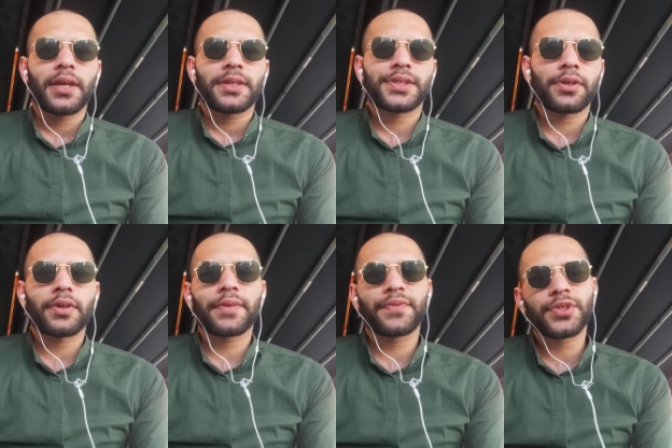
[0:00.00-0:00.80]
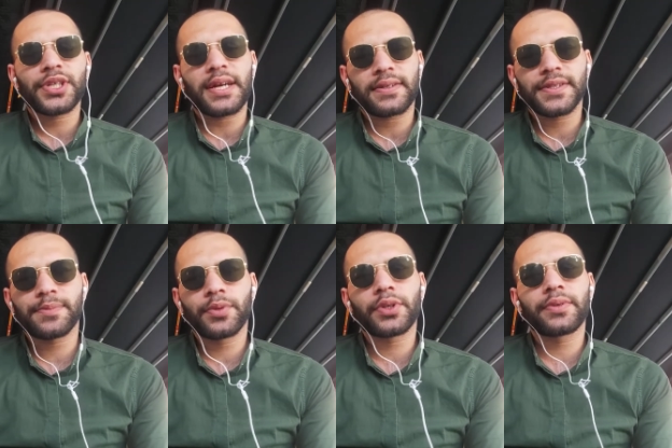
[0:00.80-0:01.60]
so if you check this
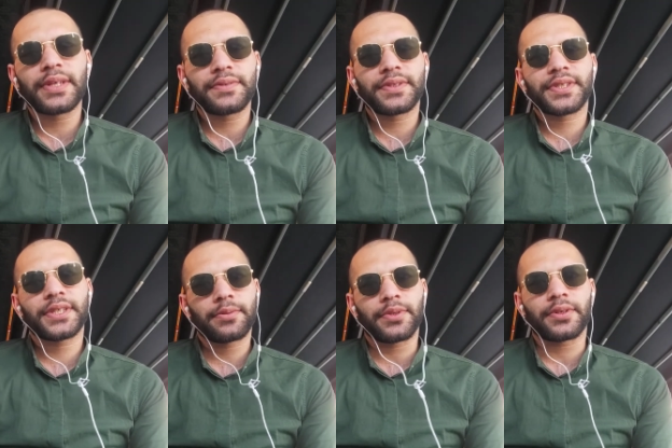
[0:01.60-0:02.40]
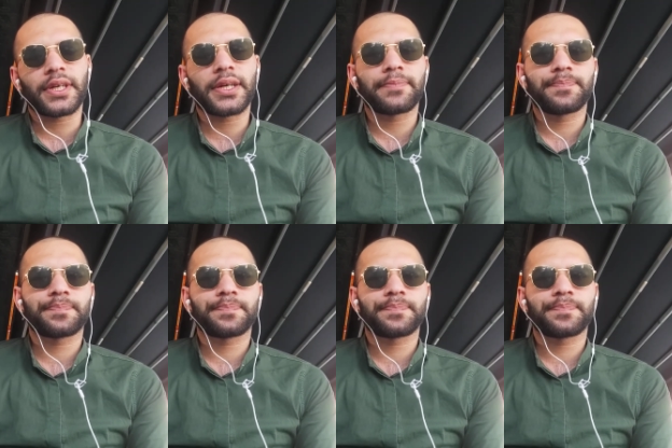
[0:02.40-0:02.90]
book, you will understand me, okay?